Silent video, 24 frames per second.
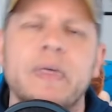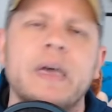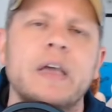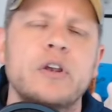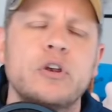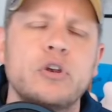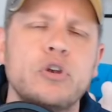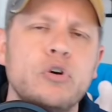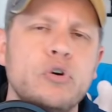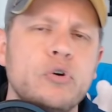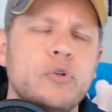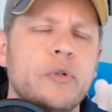They
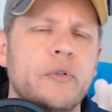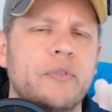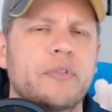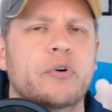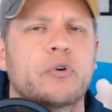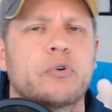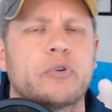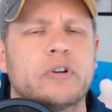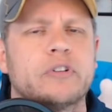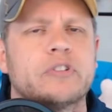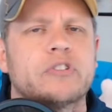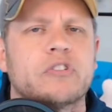knew that the
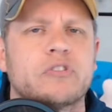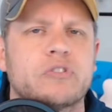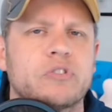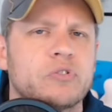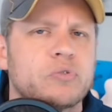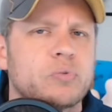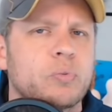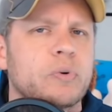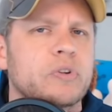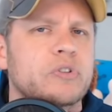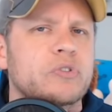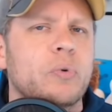
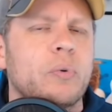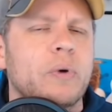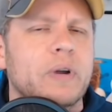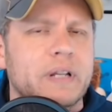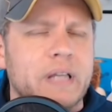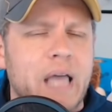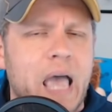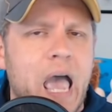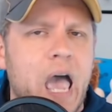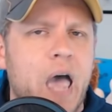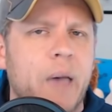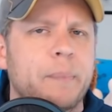criticisms was going
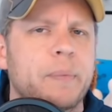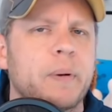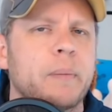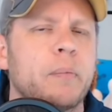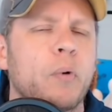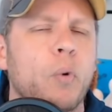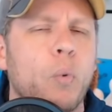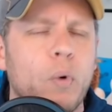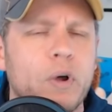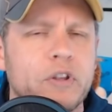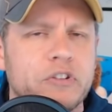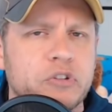to happen,
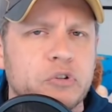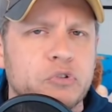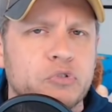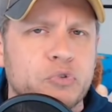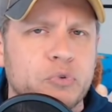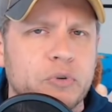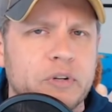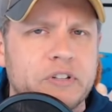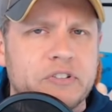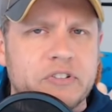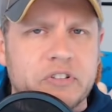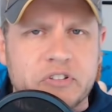but once those
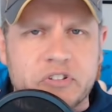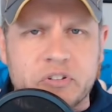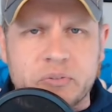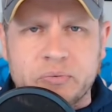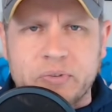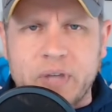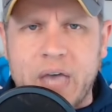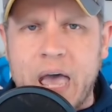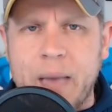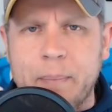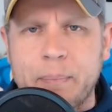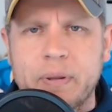
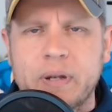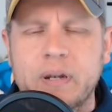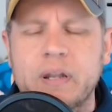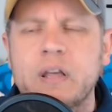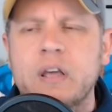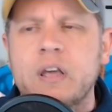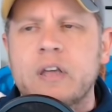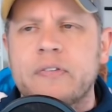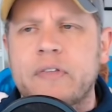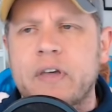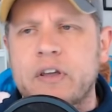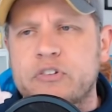criticisms happened,
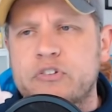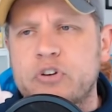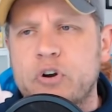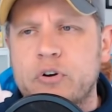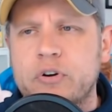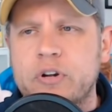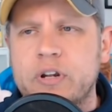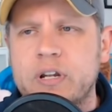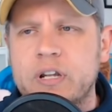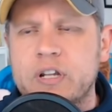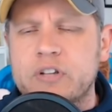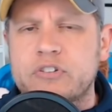they
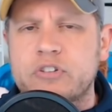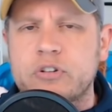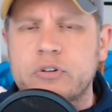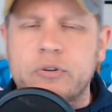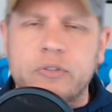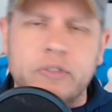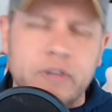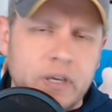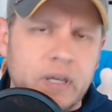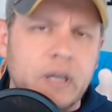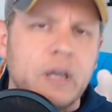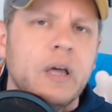turned it into
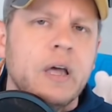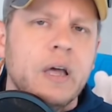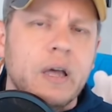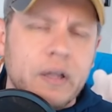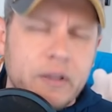the